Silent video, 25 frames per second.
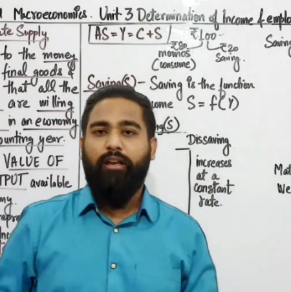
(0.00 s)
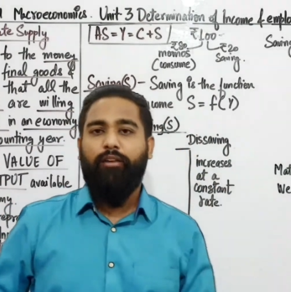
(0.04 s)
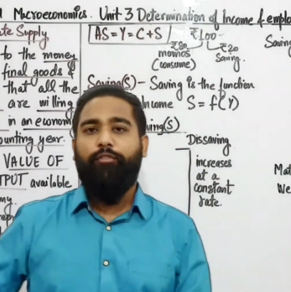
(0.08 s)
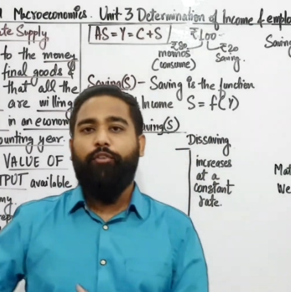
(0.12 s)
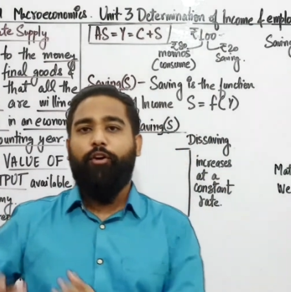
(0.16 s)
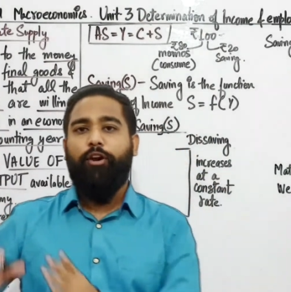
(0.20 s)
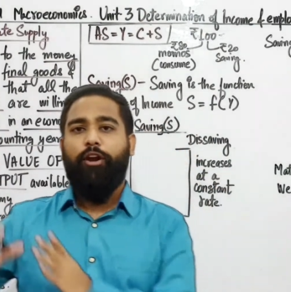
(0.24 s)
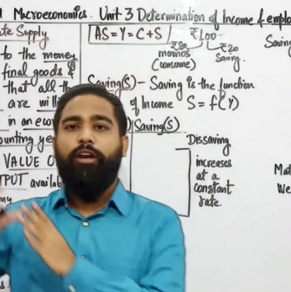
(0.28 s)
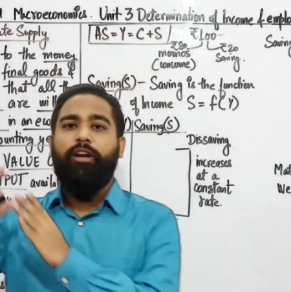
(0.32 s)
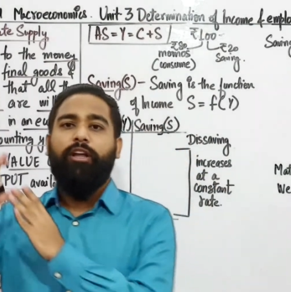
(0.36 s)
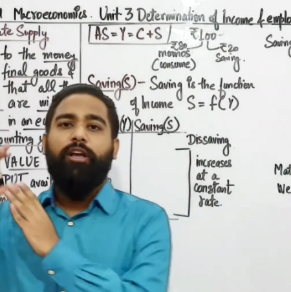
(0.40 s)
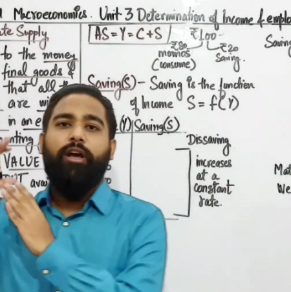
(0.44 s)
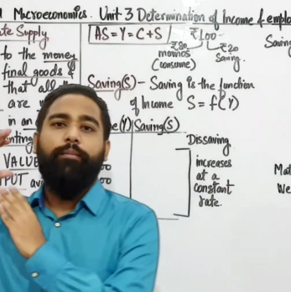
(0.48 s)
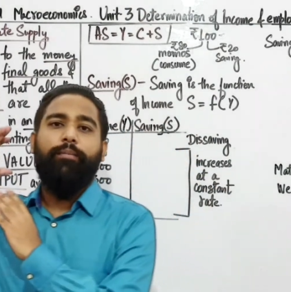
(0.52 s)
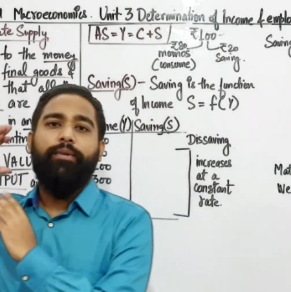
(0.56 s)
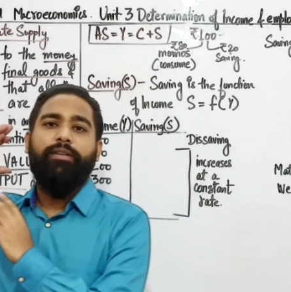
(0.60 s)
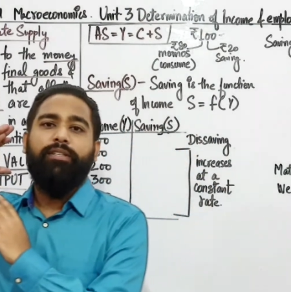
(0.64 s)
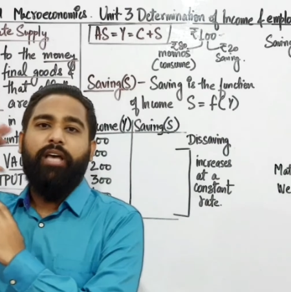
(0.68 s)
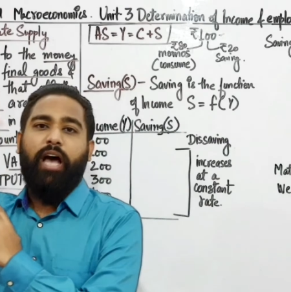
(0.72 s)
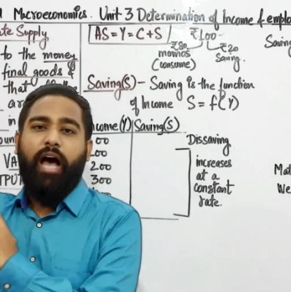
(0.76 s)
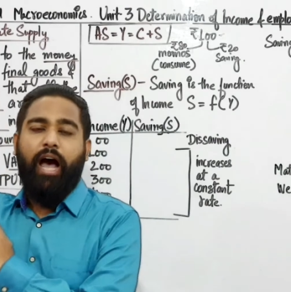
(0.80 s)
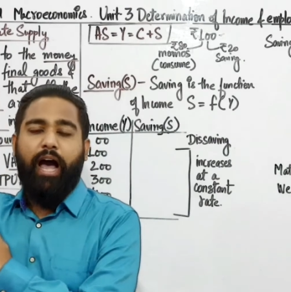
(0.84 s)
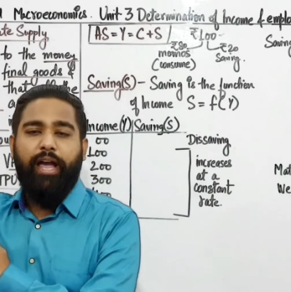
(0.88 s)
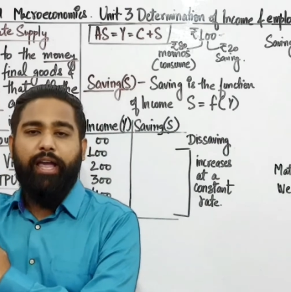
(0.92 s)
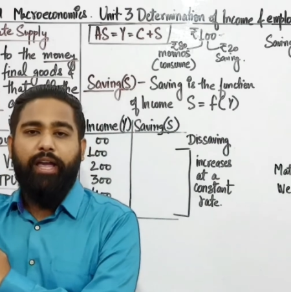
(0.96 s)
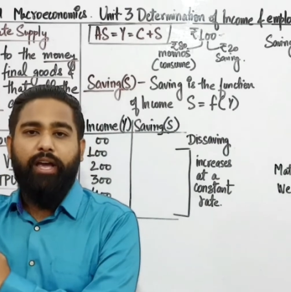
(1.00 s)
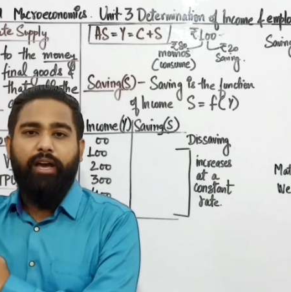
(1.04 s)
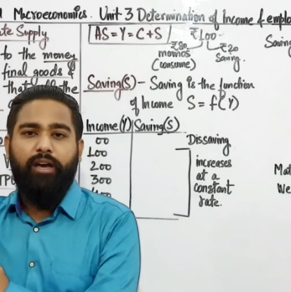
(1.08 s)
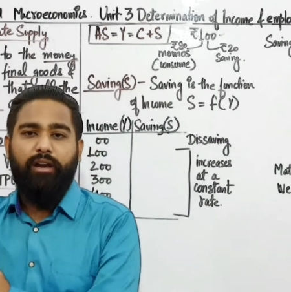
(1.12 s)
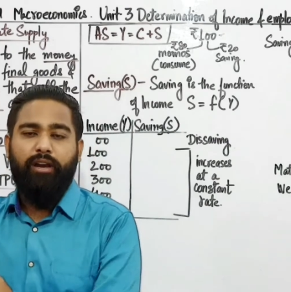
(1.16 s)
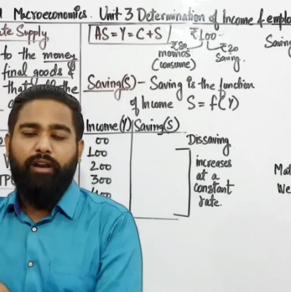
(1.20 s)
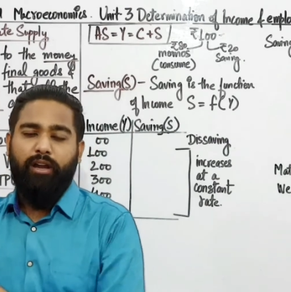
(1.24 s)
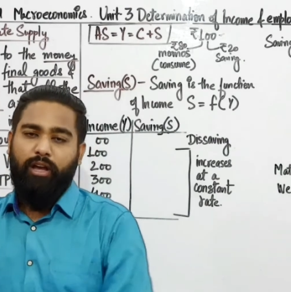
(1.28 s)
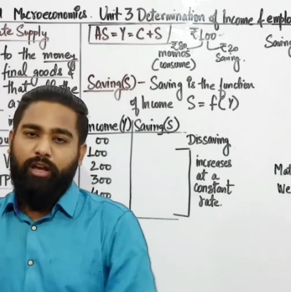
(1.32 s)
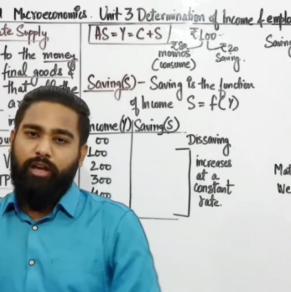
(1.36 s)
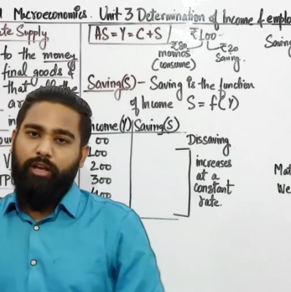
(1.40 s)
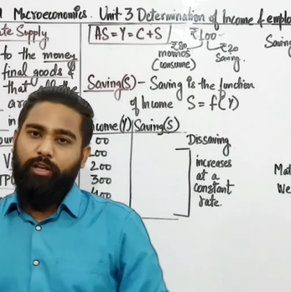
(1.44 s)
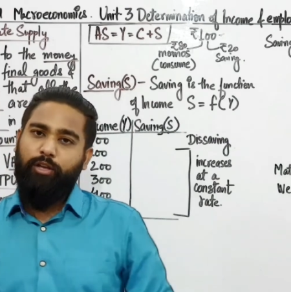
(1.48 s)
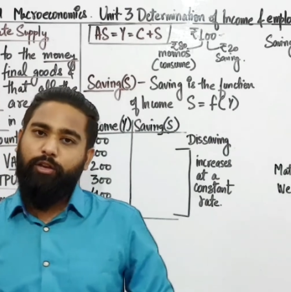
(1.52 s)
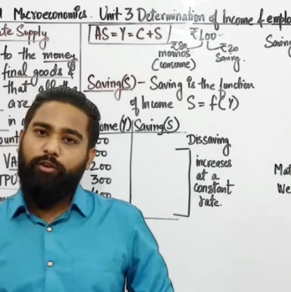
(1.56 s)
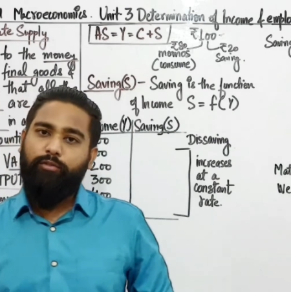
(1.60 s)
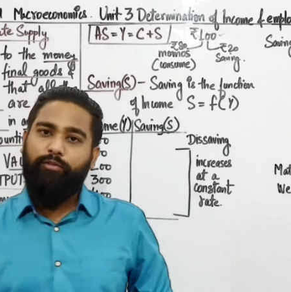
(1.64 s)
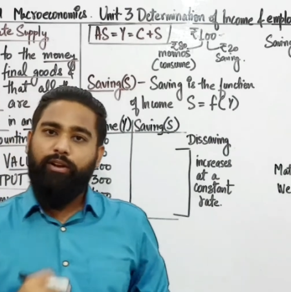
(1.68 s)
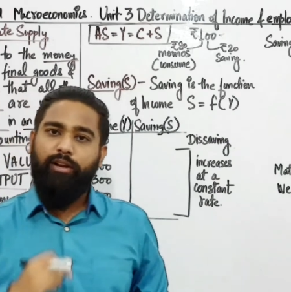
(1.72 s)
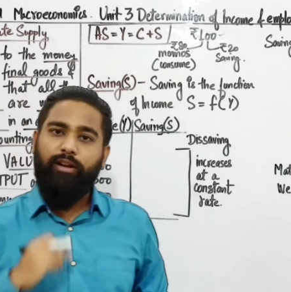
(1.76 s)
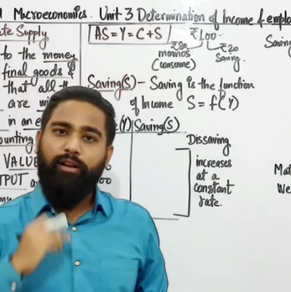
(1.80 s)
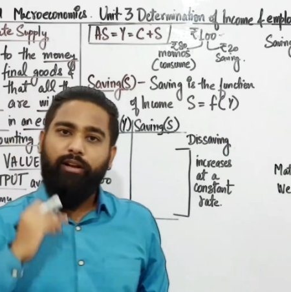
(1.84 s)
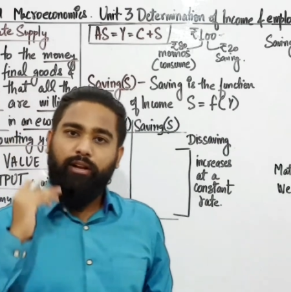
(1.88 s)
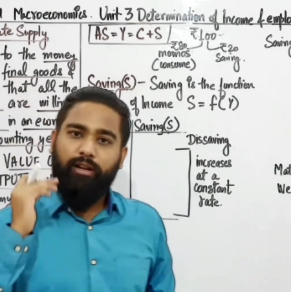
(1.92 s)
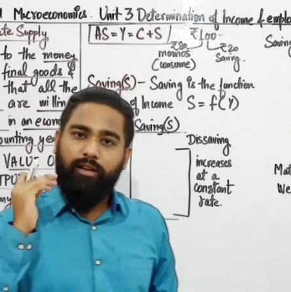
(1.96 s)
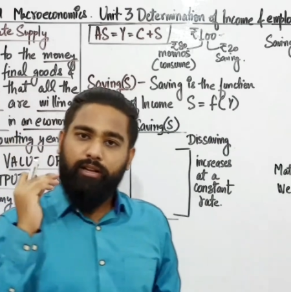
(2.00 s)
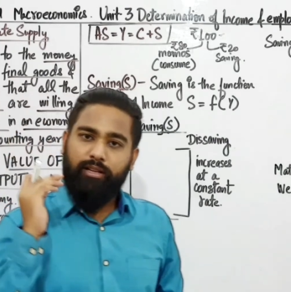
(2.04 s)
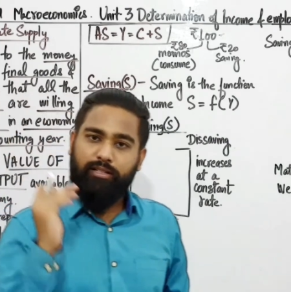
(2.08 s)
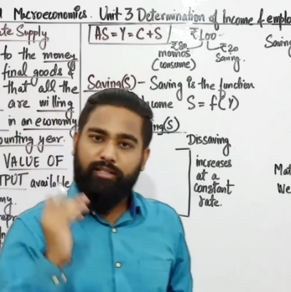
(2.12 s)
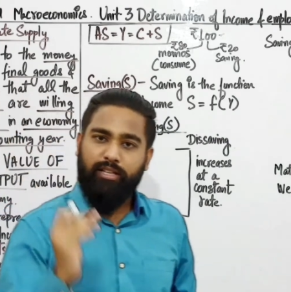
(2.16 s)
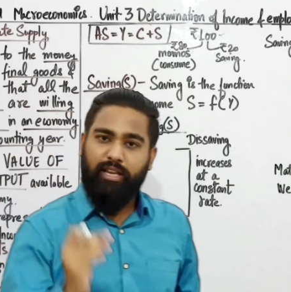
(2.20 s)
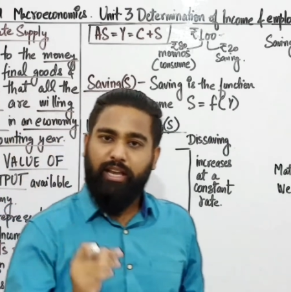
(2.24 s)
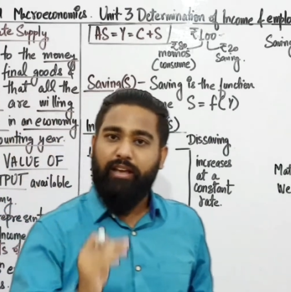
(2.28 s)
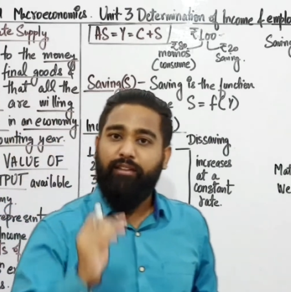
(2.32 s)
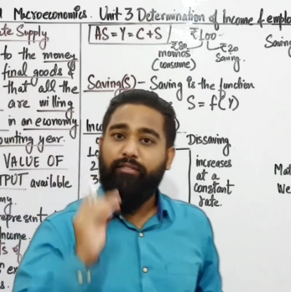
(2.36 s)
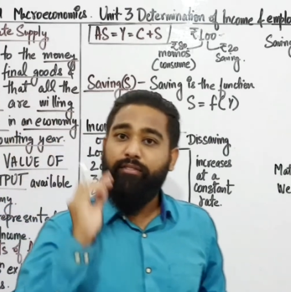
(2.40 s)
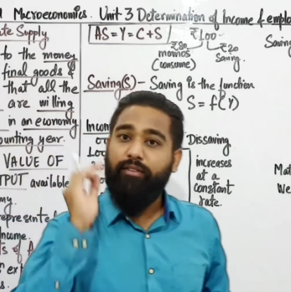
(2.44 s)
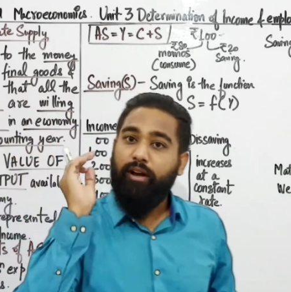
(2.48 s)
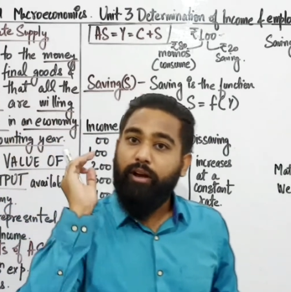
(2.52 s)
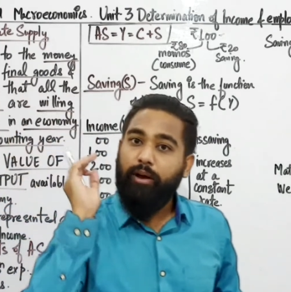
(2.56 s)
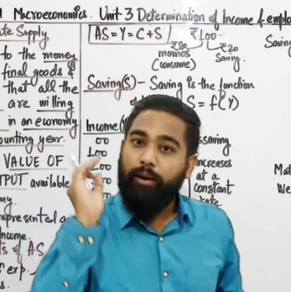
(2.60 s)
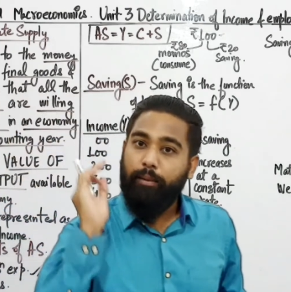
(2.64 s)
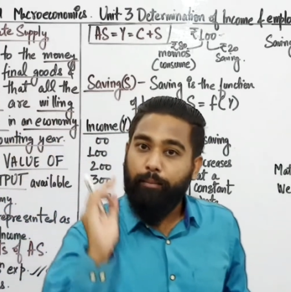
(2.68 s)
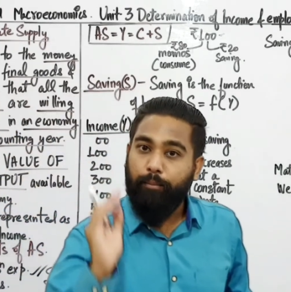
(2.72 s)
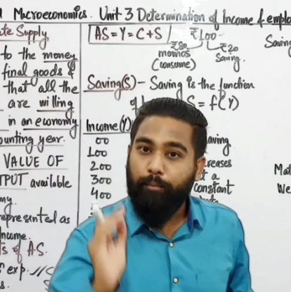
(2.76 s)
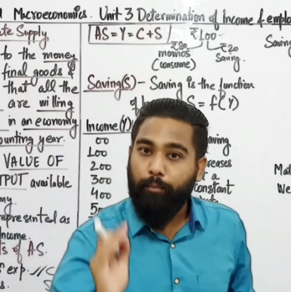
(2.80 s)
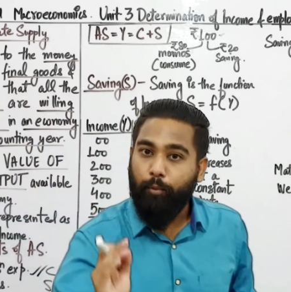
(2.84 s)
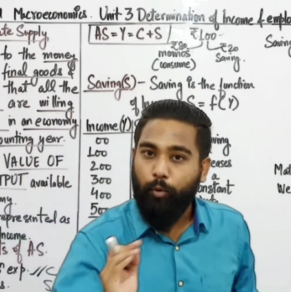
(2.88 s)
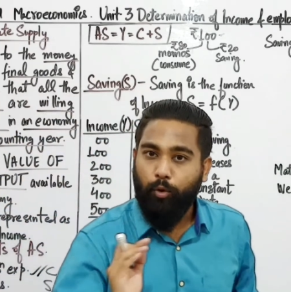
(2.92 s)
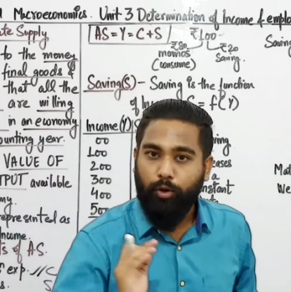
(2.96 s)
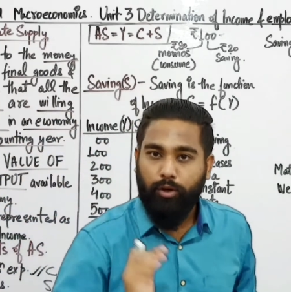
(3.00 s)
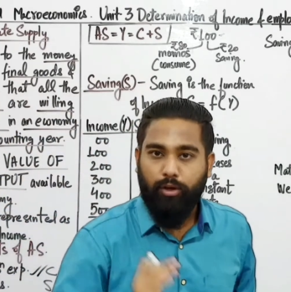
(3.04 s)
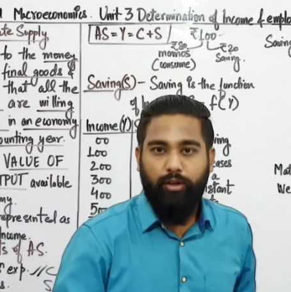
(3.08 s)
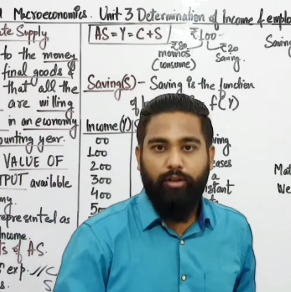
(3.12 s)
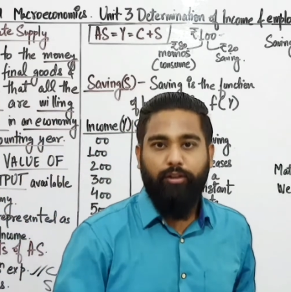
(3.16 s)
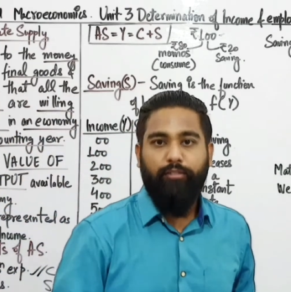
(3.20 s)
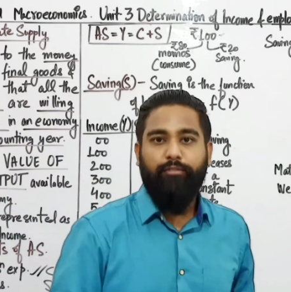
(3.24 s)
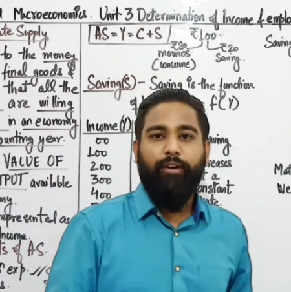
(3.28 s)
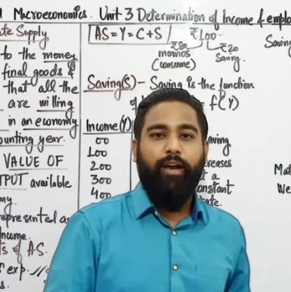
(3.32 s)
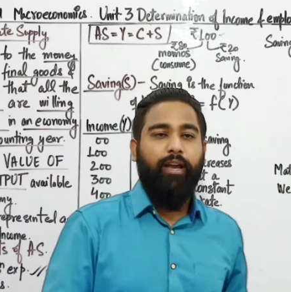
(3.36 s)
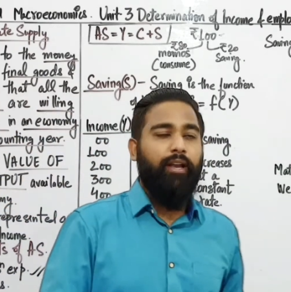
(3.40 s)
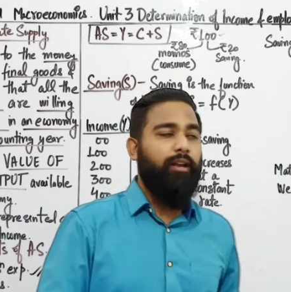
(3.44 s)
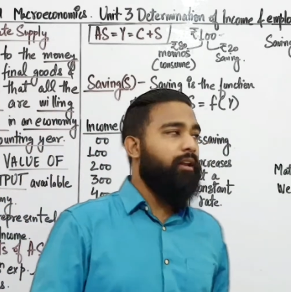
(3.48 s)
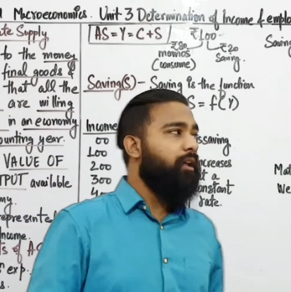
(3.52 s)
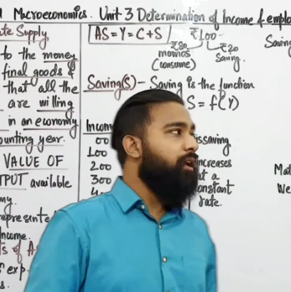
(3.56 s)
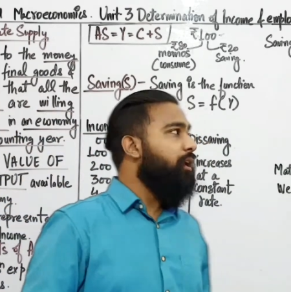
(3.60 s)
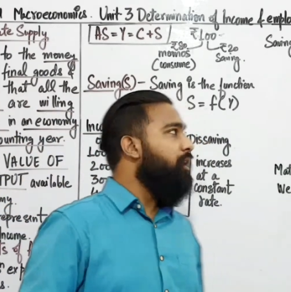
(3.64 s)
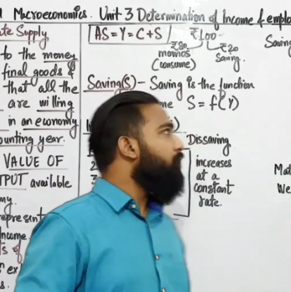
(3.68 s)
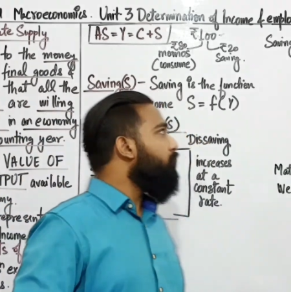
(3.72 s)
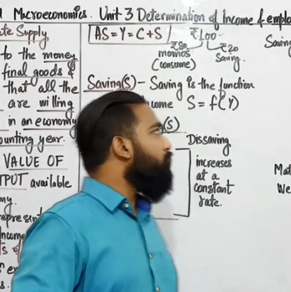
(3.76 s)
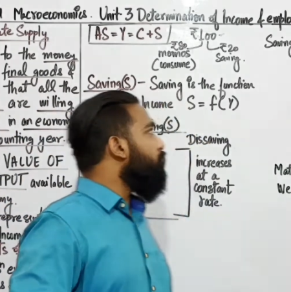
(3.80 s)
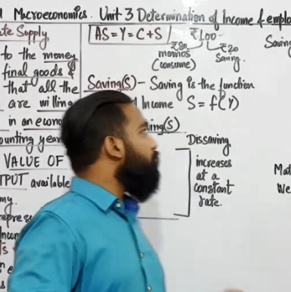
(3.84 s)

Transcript: If your income is higher, you will save more. Fine.